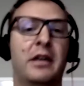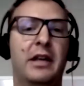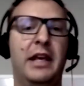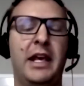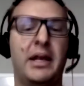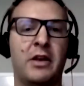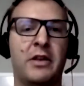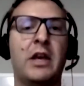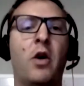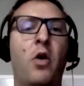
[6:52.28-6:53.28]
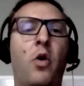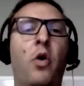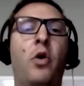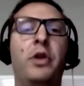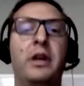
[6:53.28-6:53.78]
in
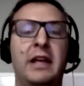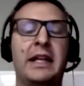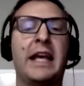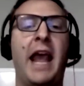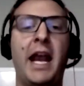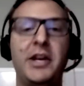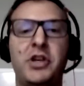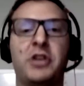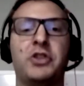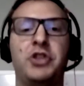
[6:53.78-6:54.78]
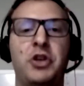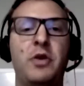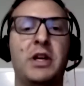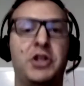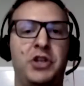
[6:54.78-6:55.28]
the ancient
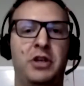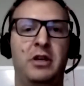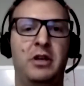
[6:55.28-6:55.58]
Jewish